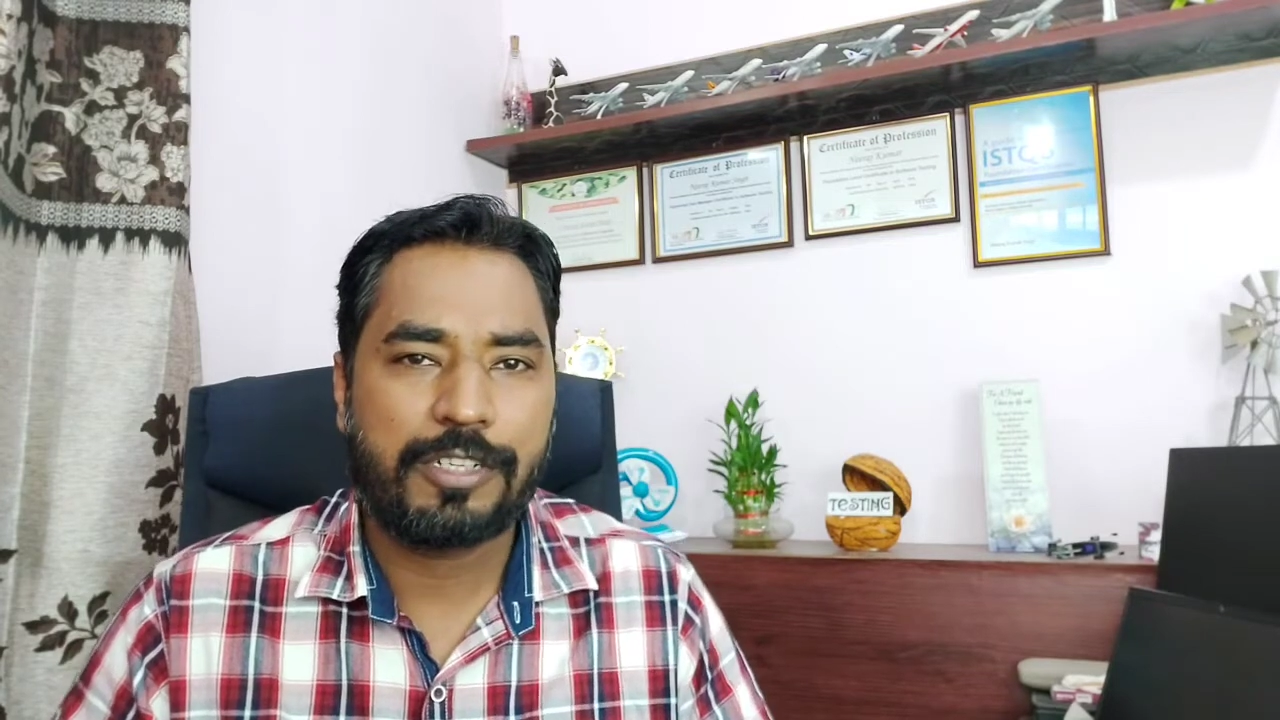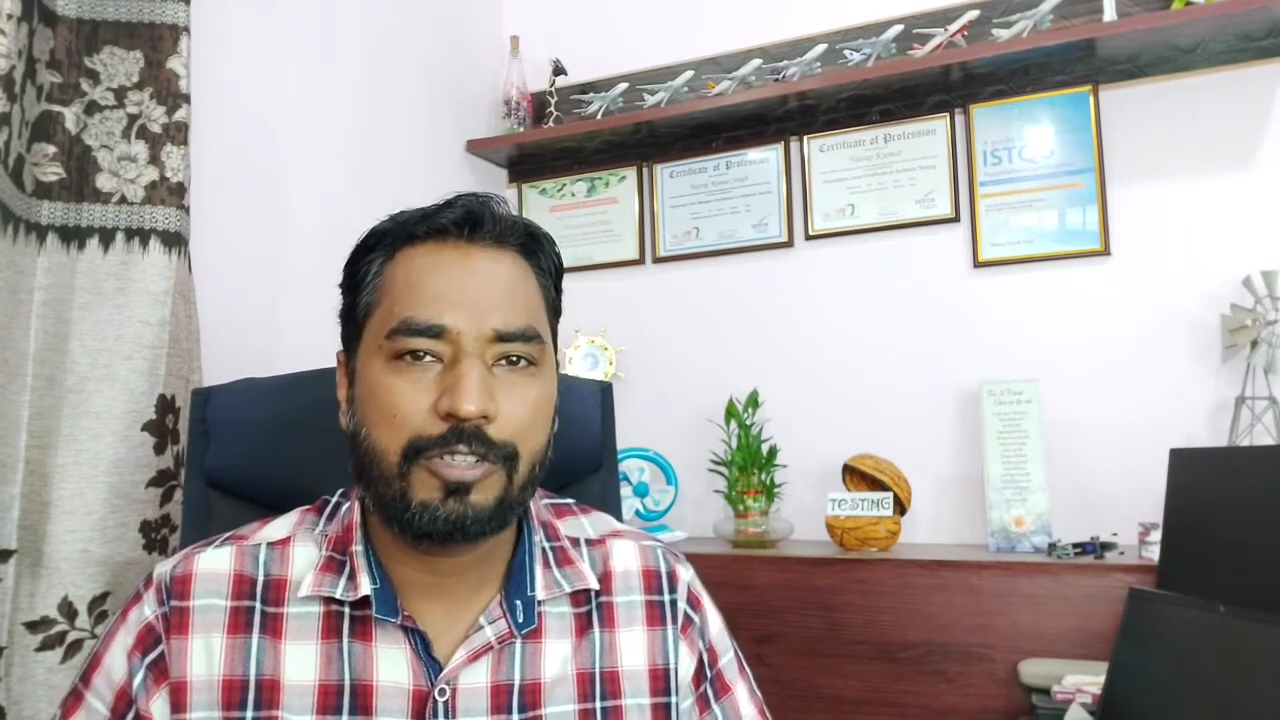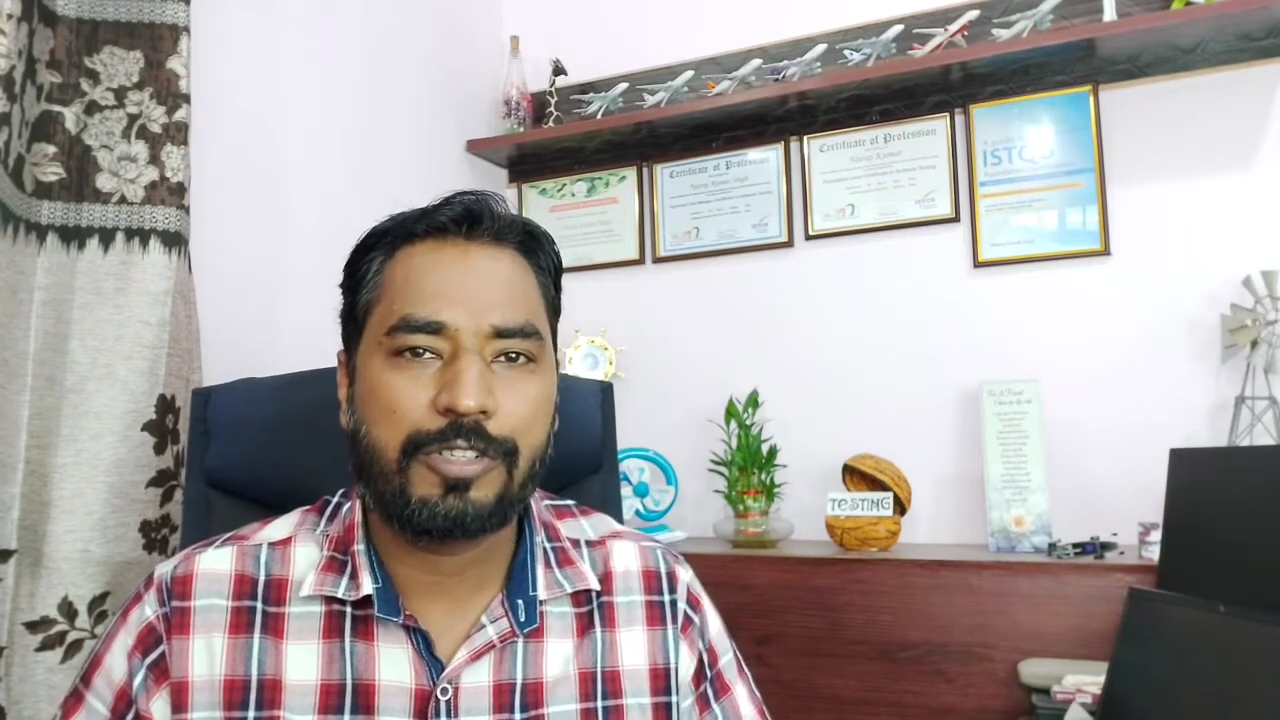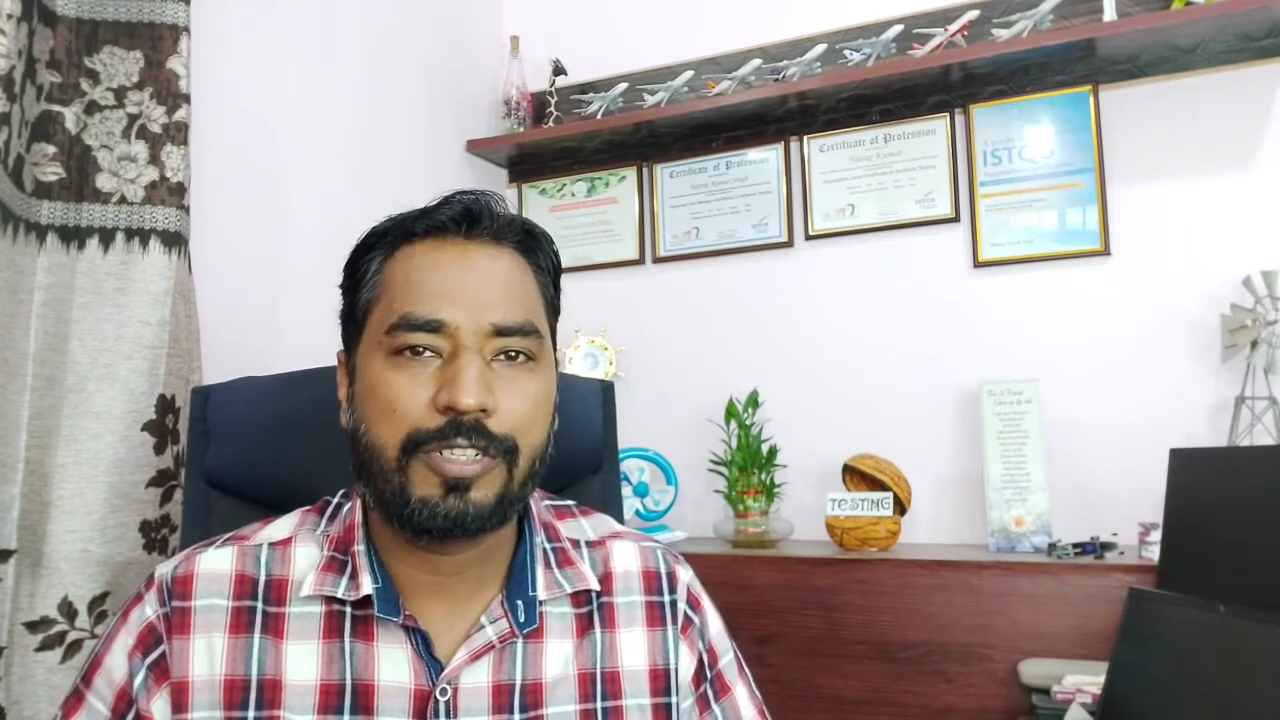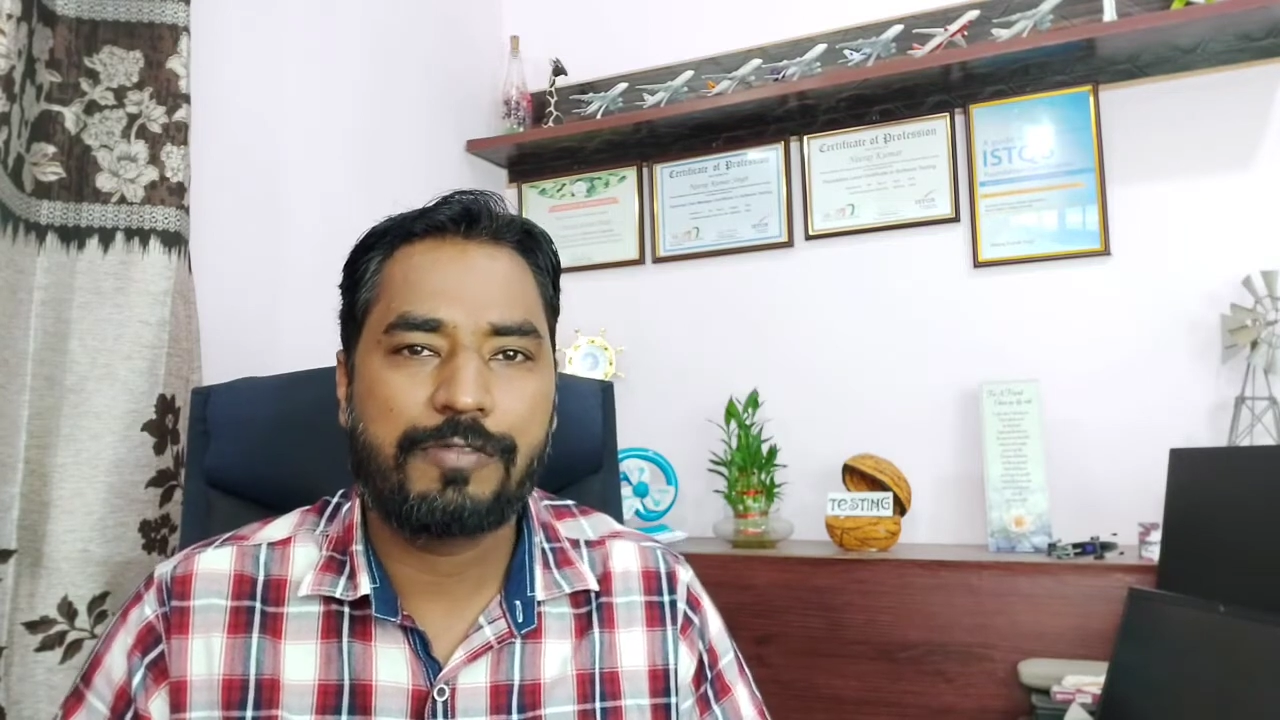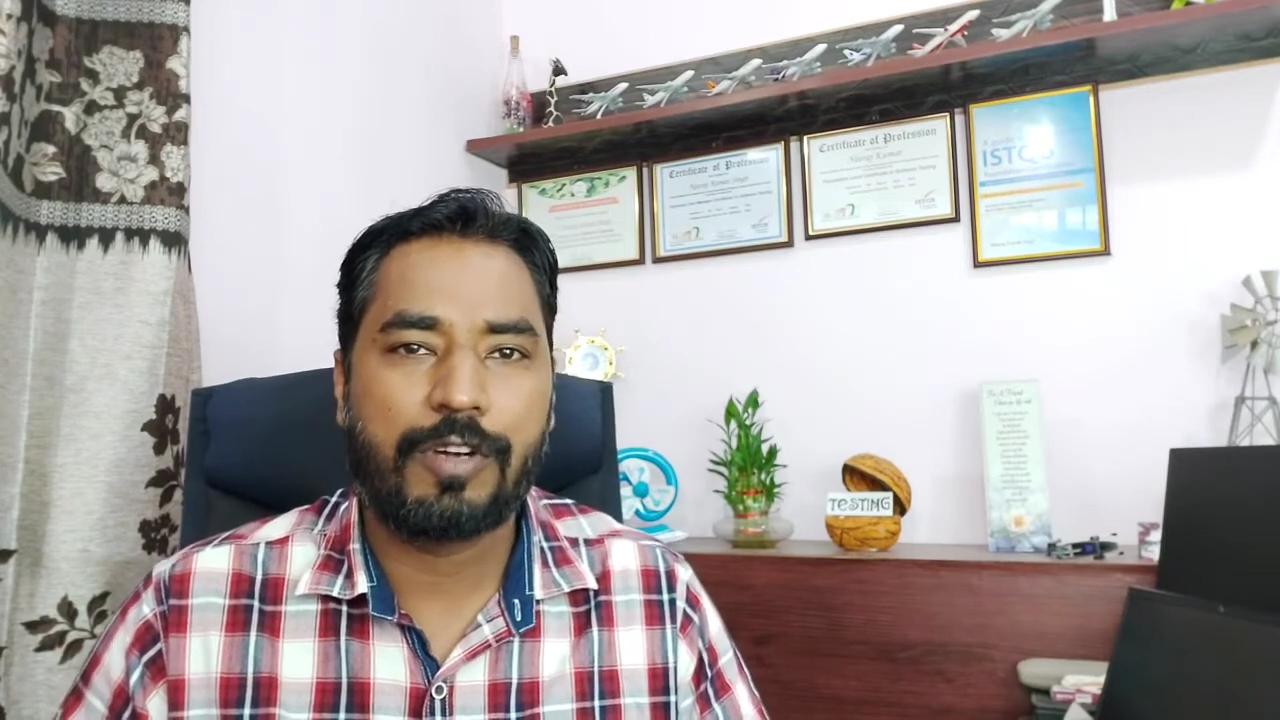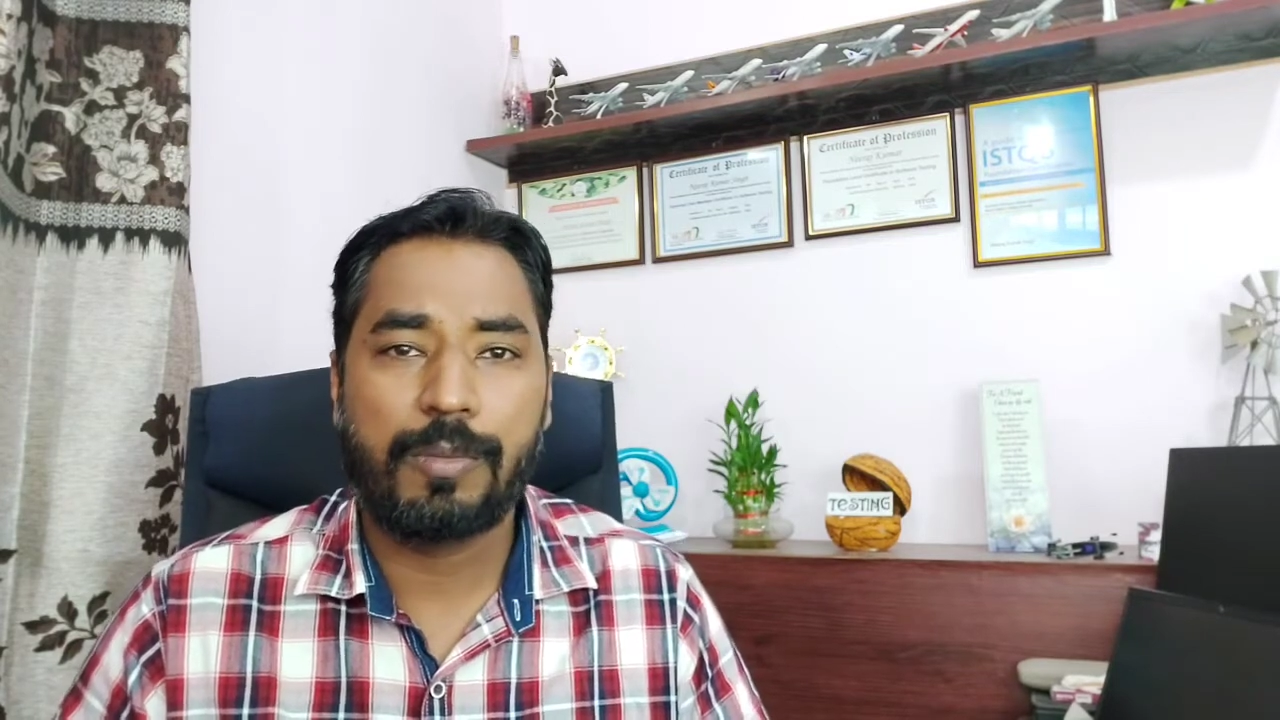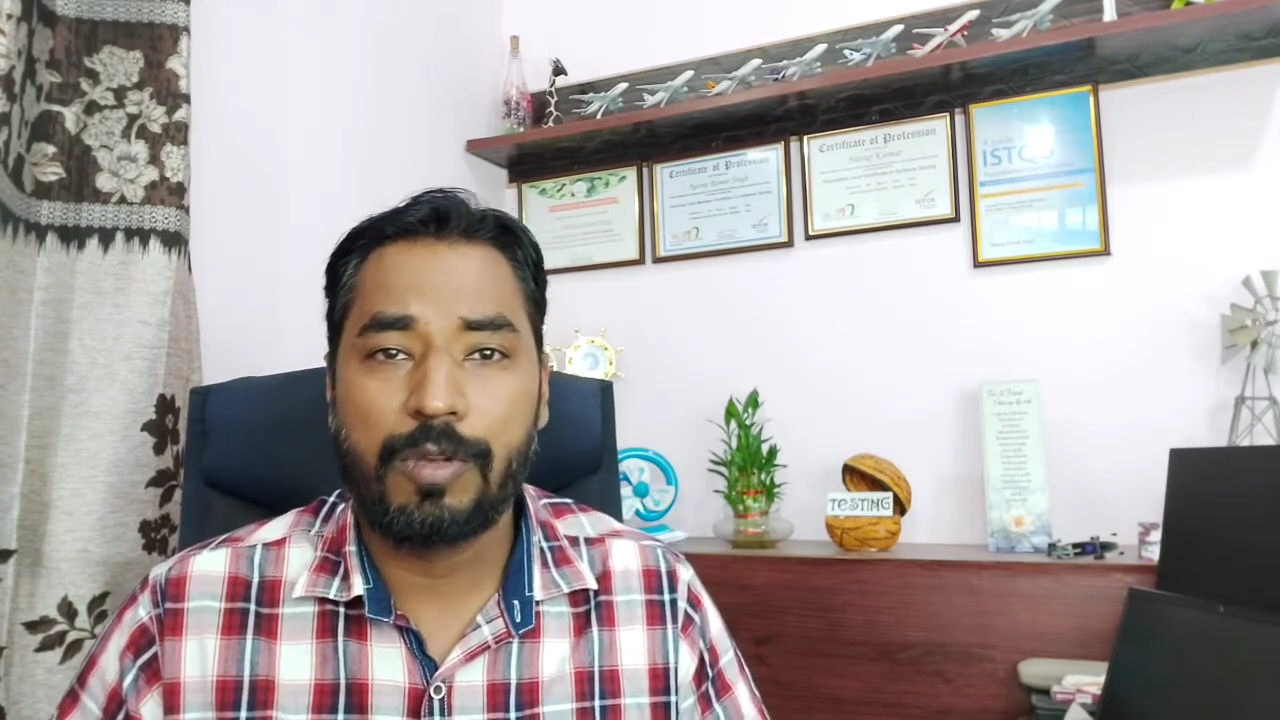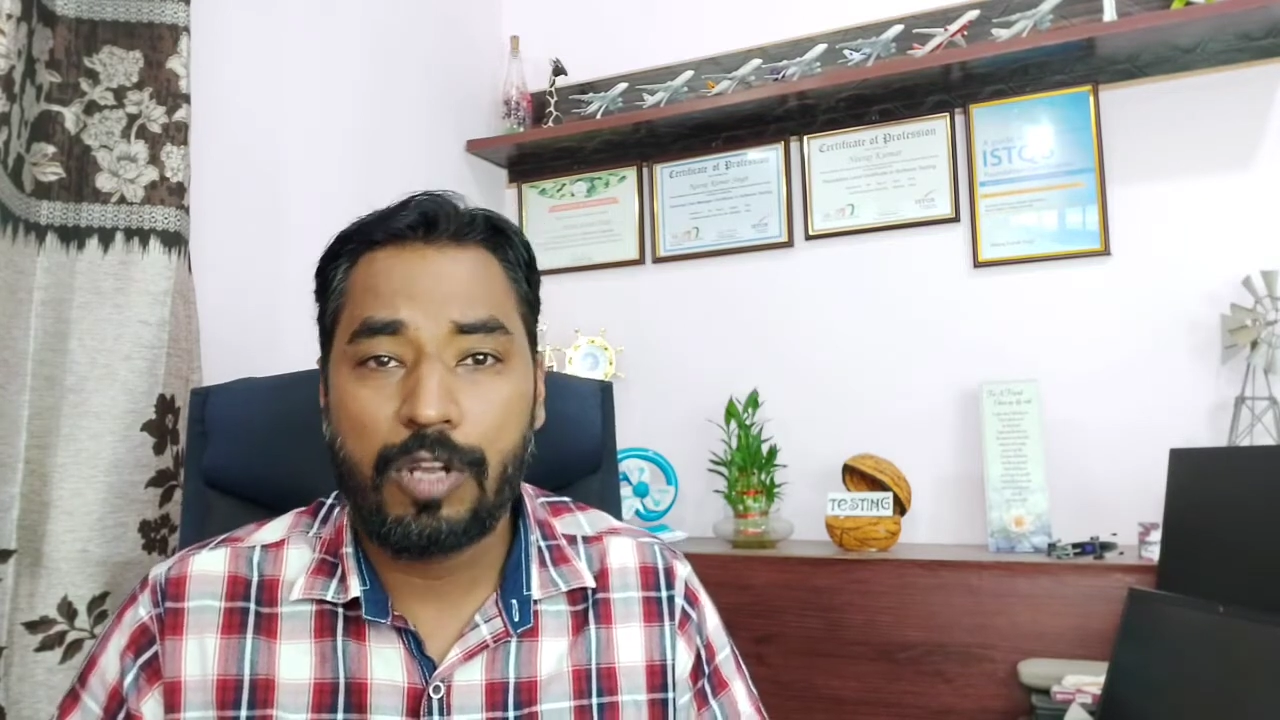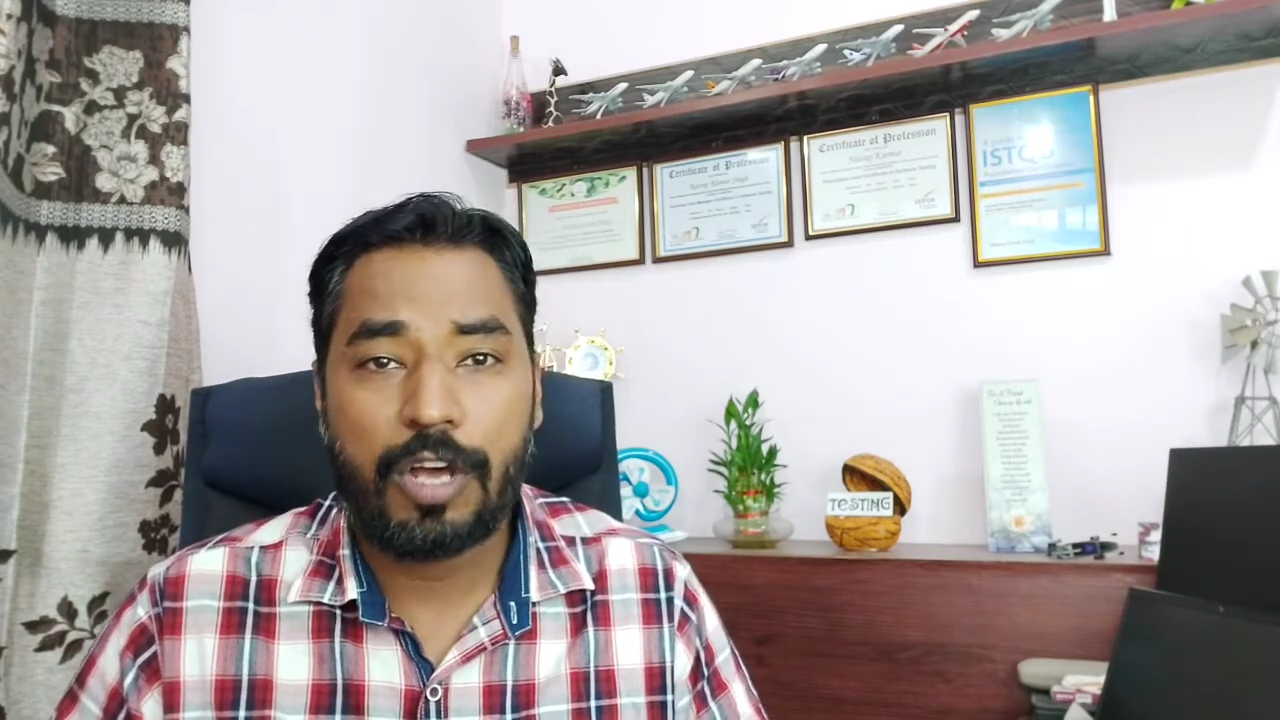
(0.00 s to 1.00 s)
question from
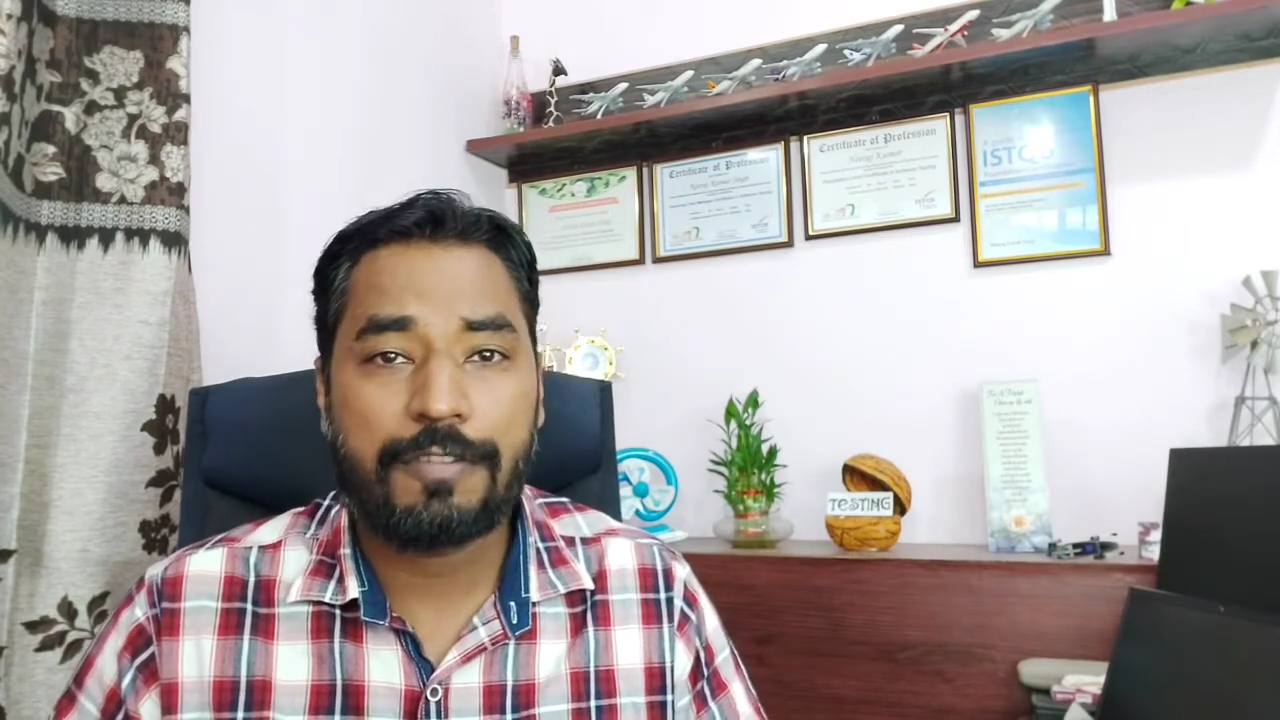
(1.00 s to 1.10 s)
a lot